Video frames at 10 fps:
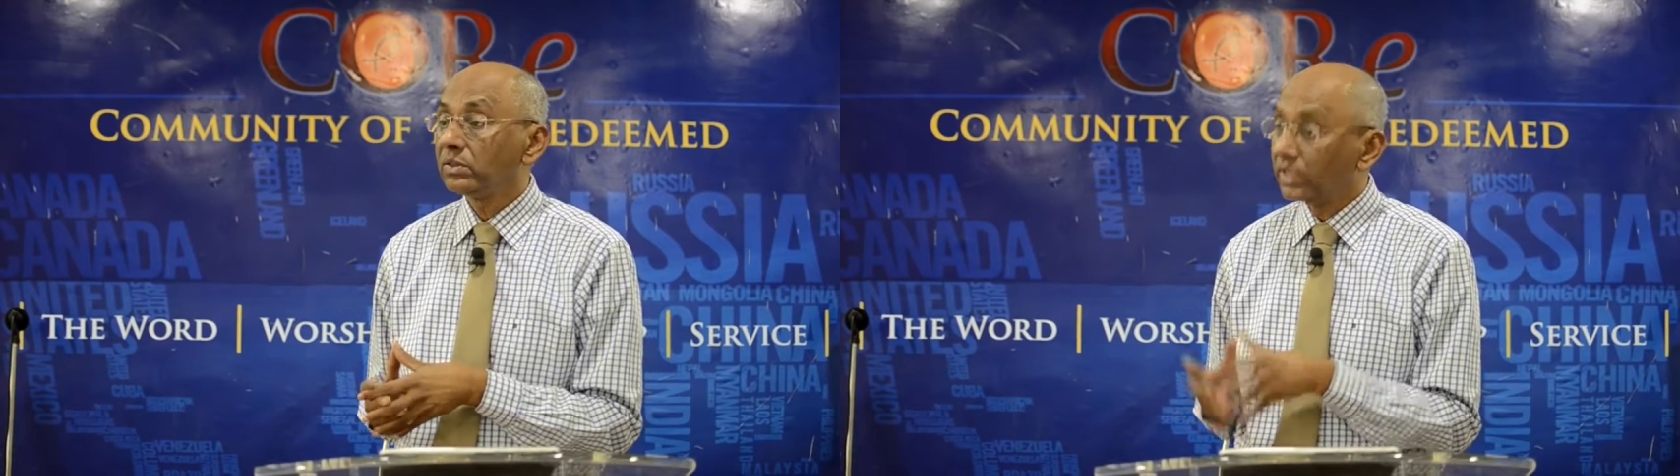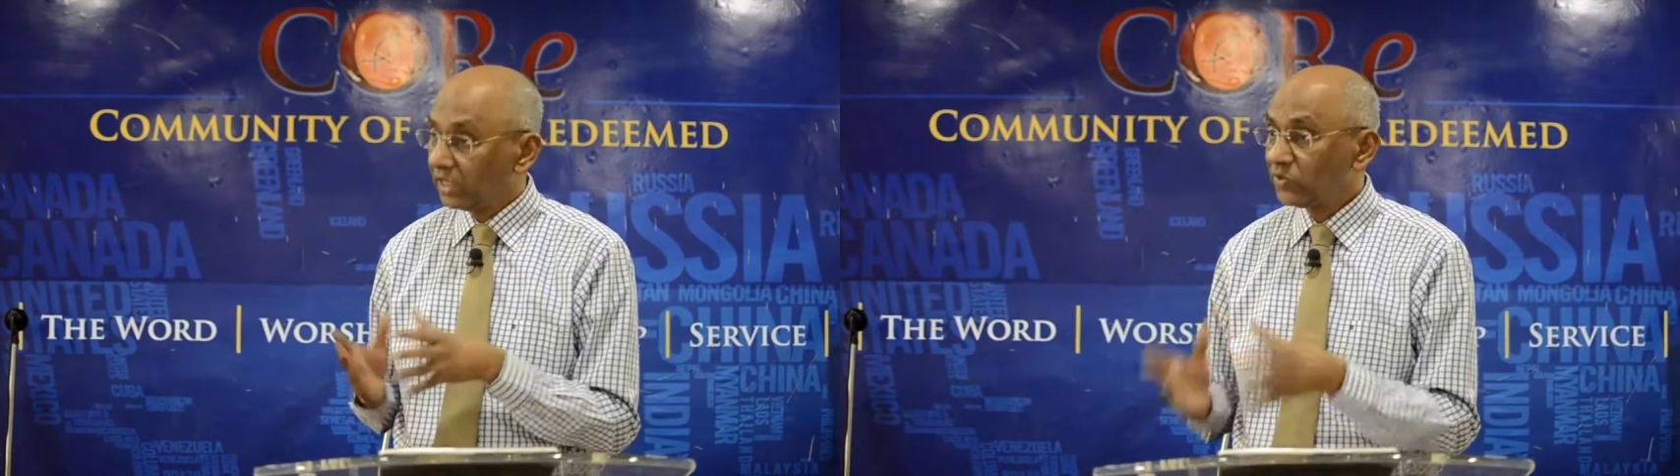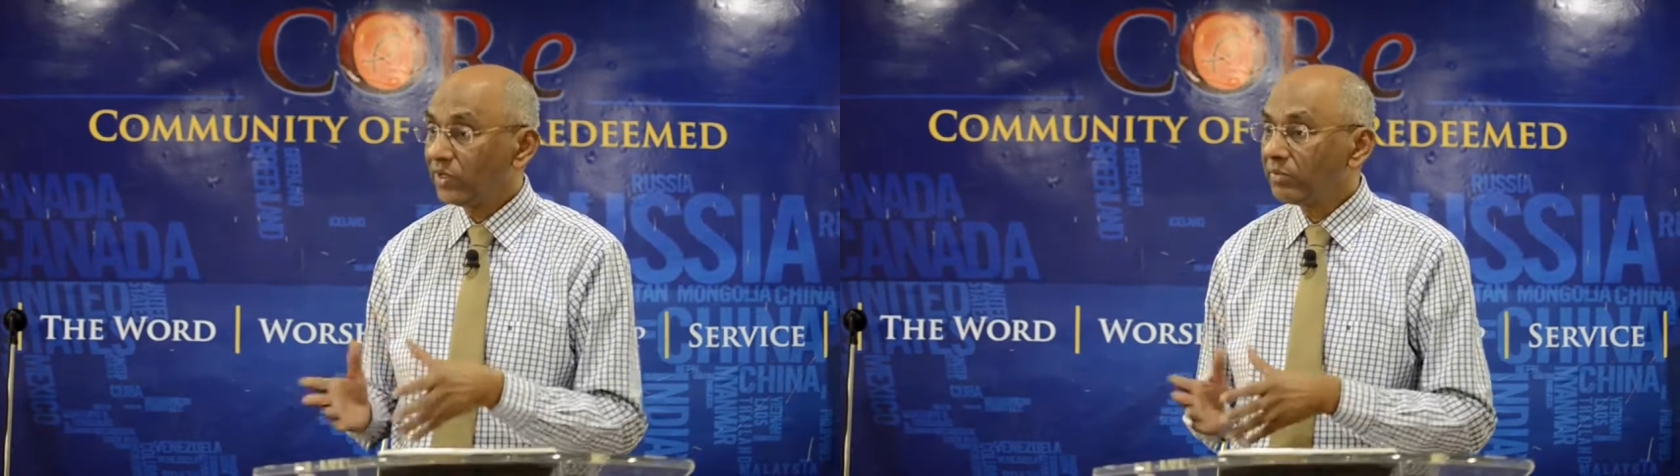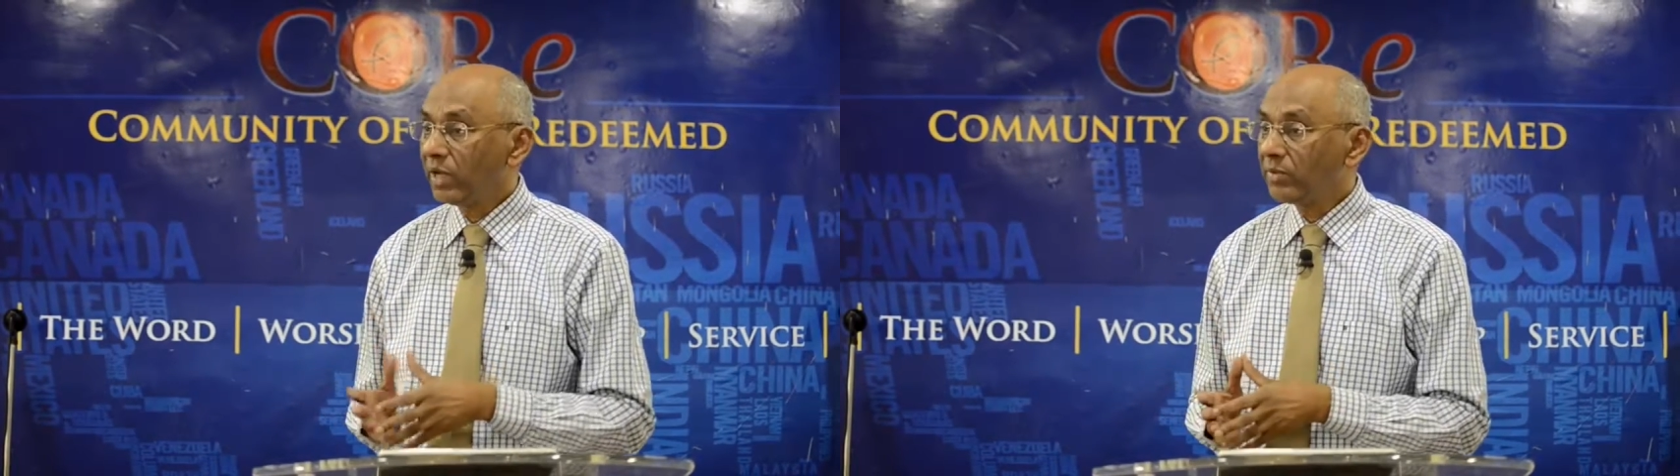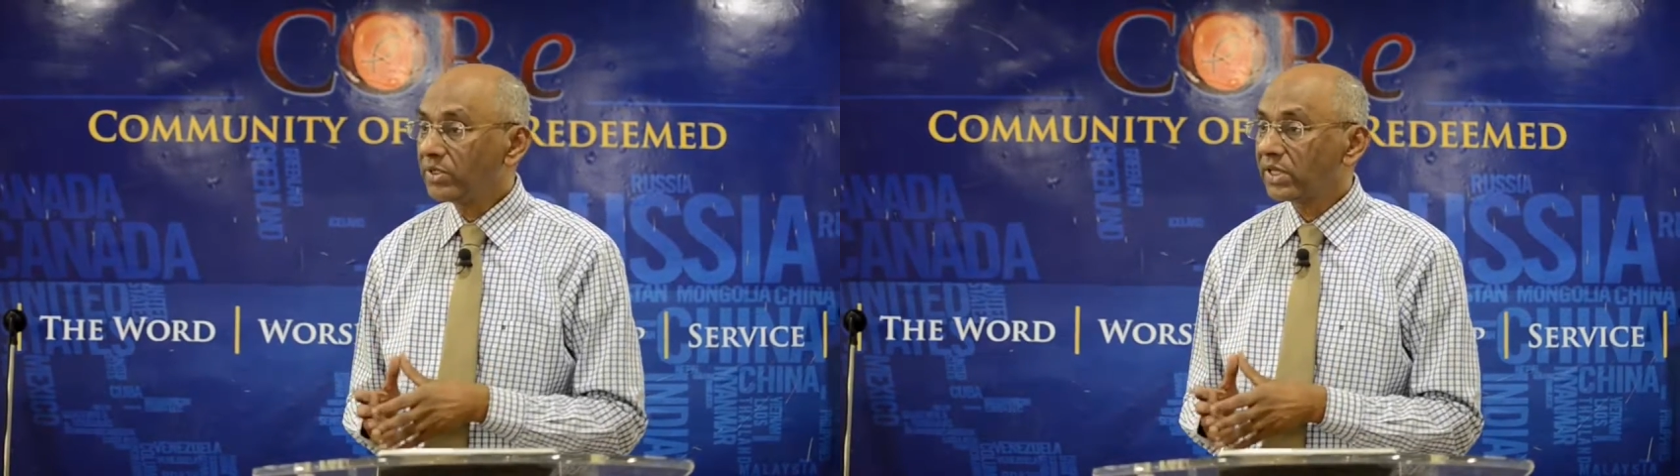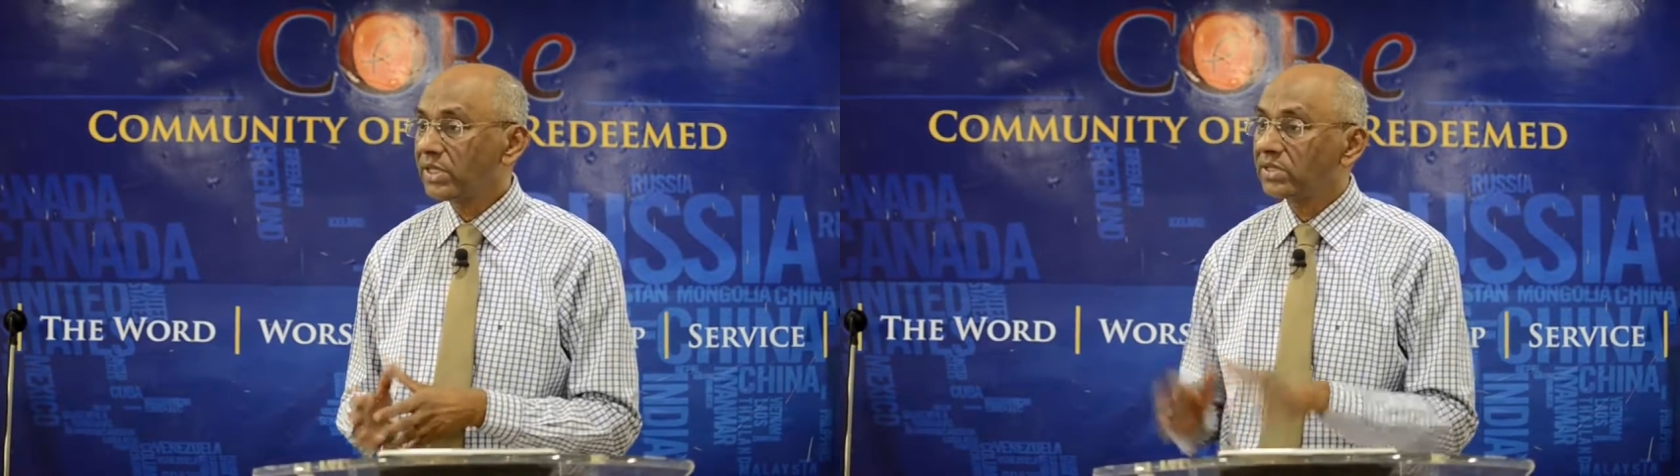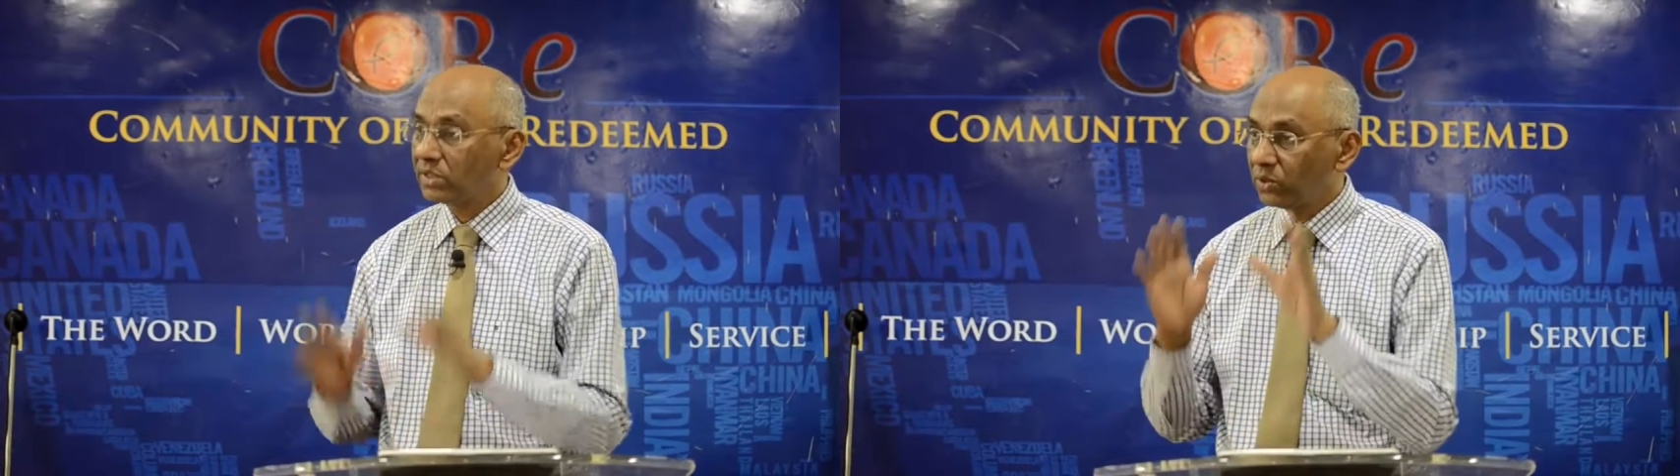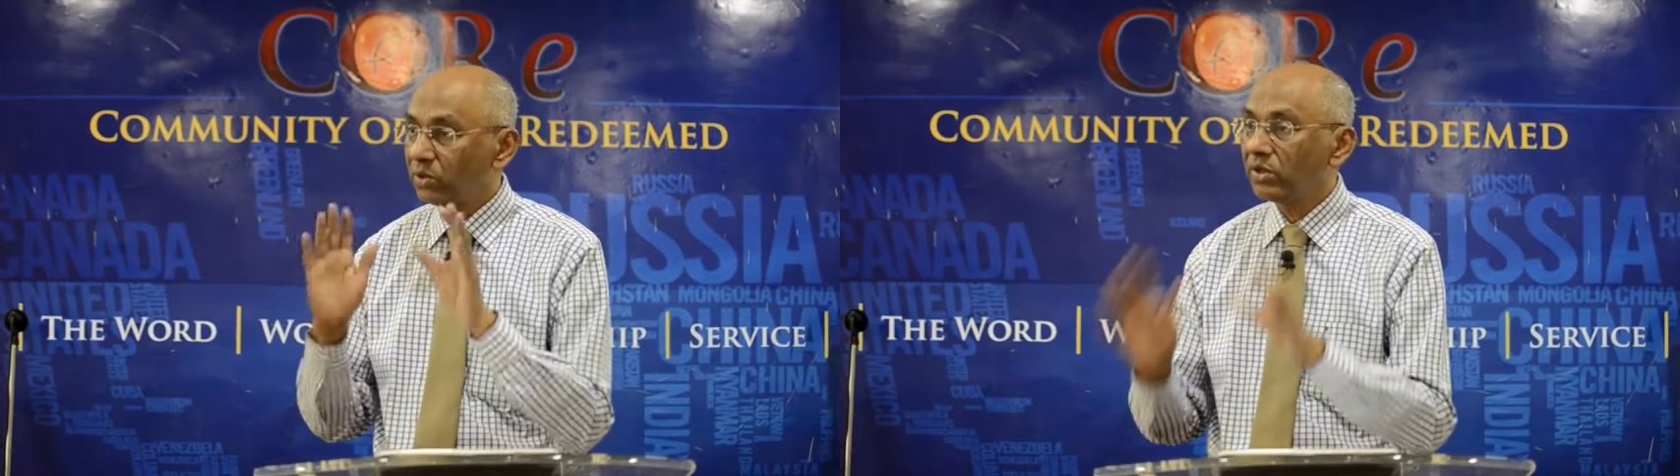That is why the Bible says,
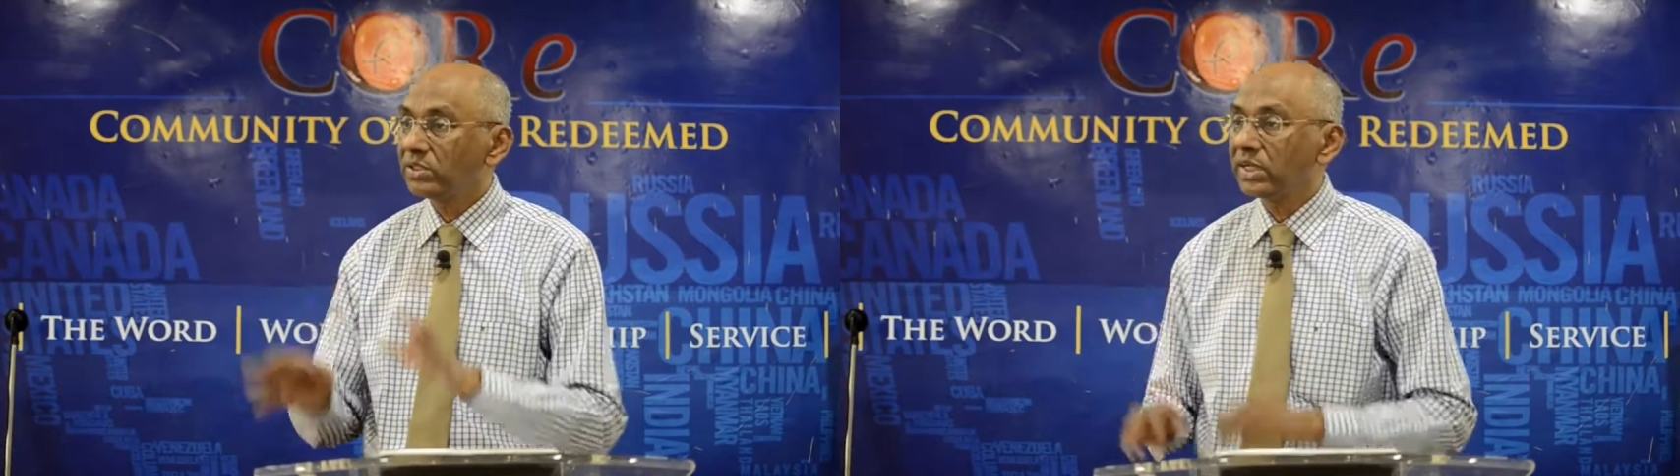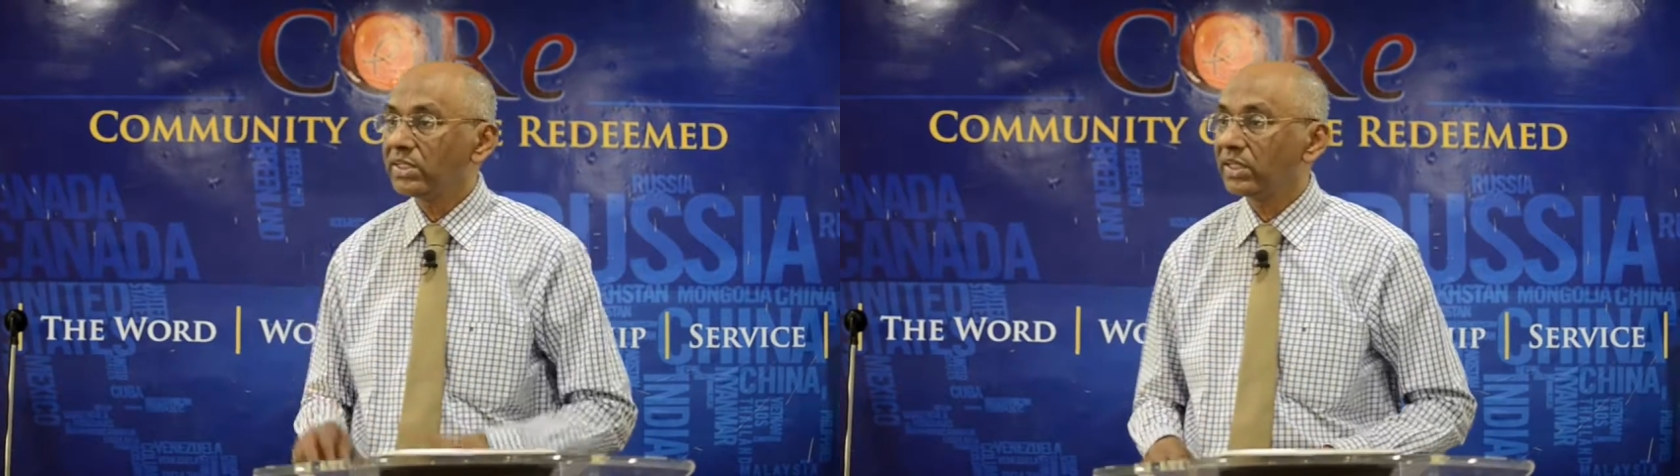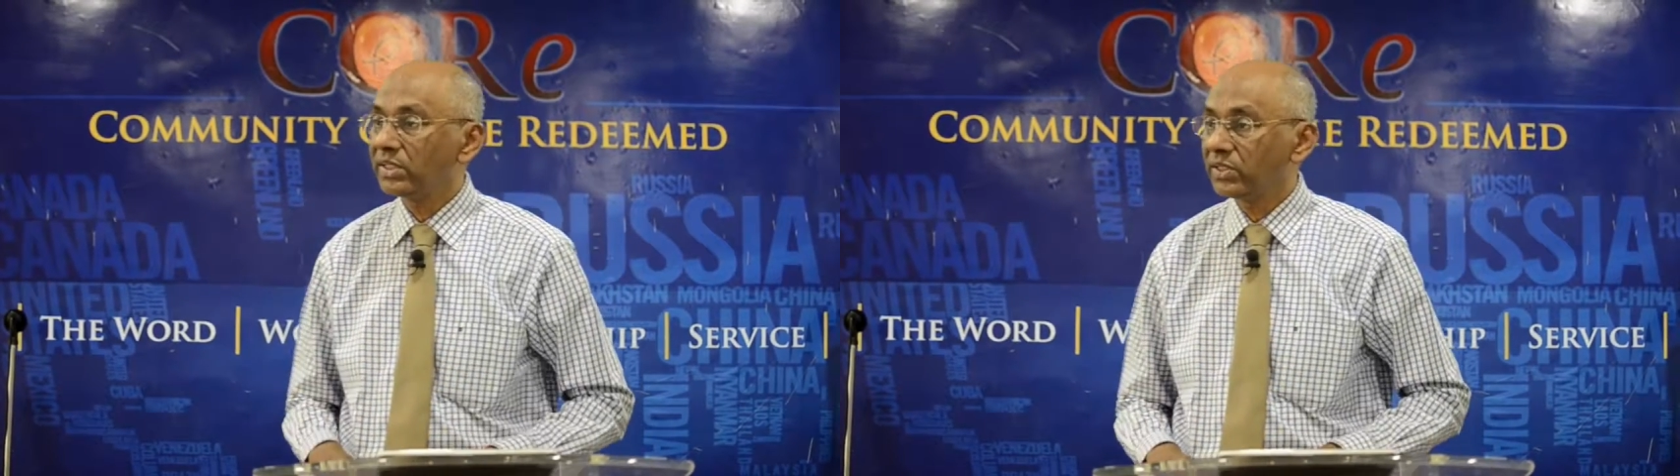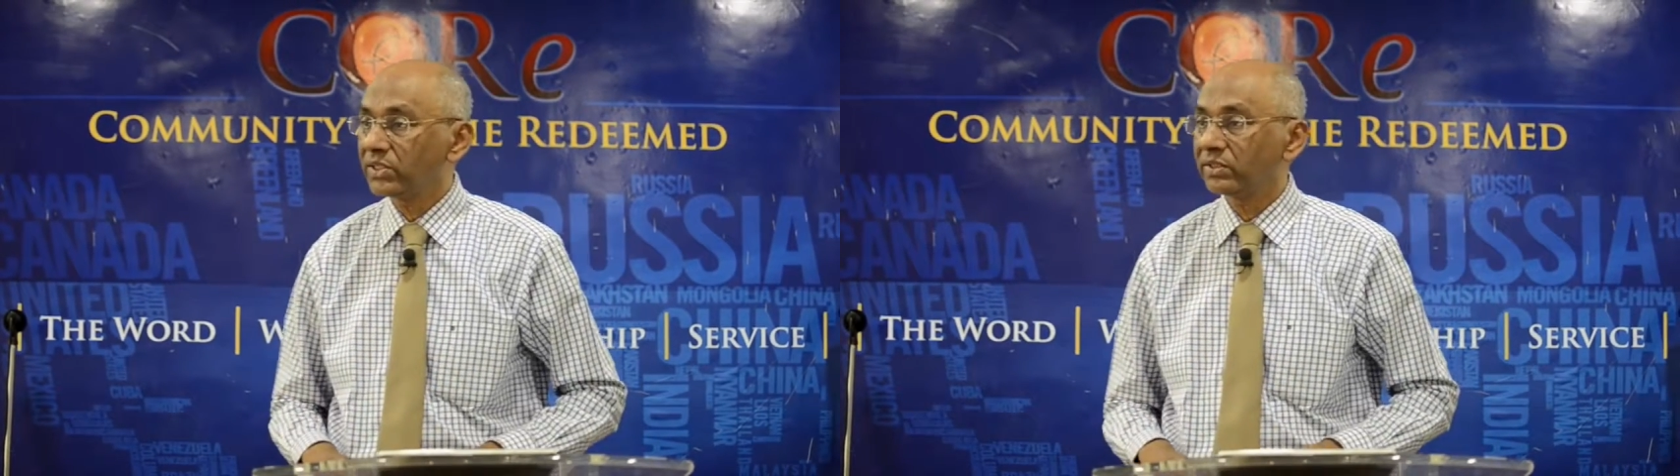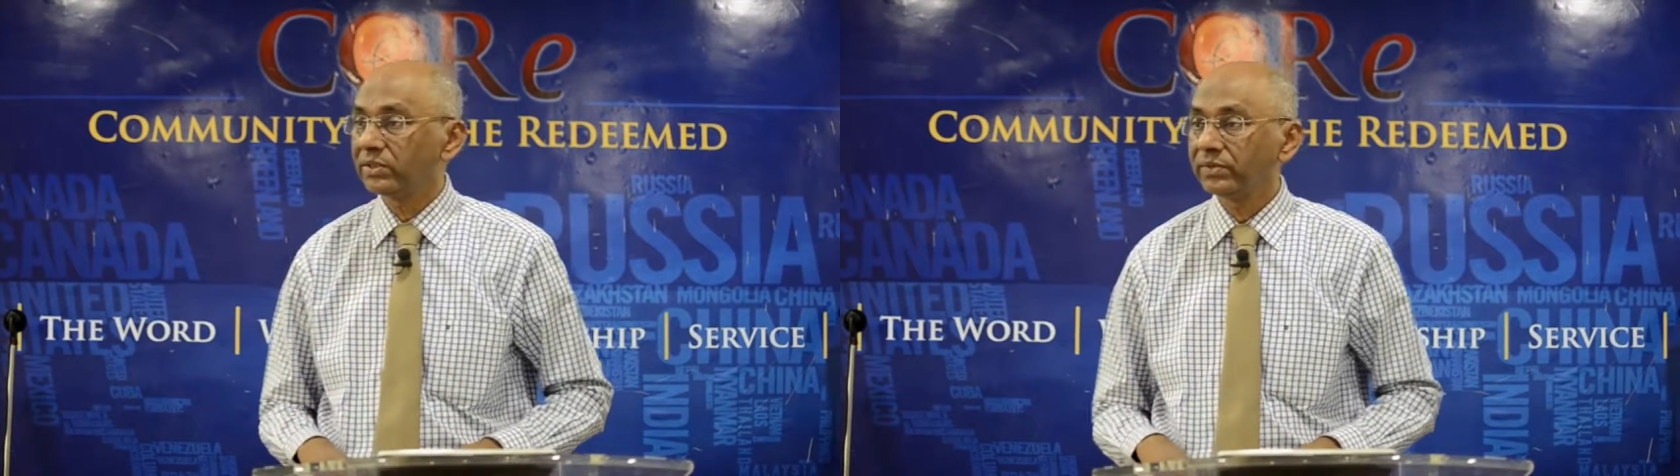"Do not judge others.